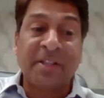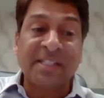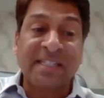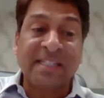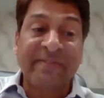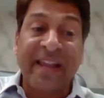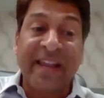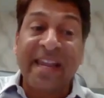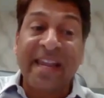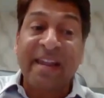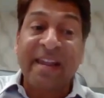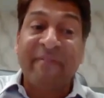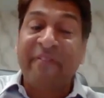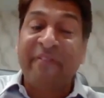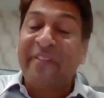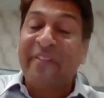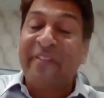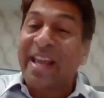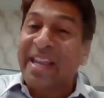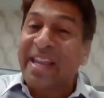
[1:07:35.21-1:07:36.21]
this is very,
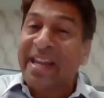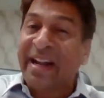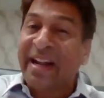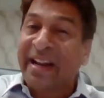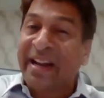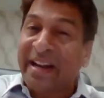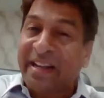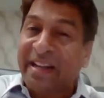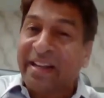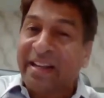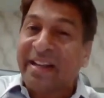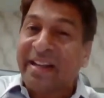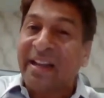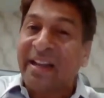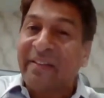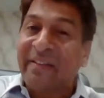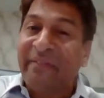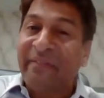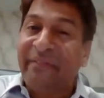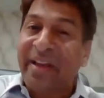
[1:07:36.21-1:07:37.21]
very
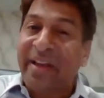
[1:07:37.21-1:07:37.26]
critical,